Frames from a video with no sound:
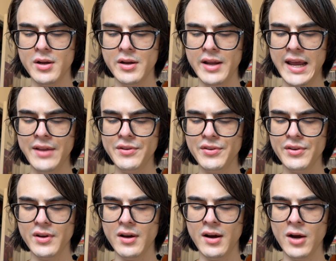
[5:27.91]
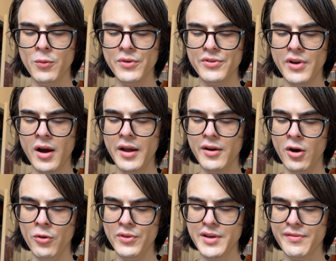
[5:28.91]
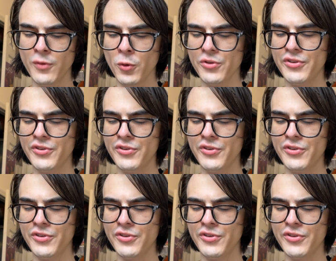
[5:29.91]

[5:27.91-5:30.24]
Hence, I was not only forced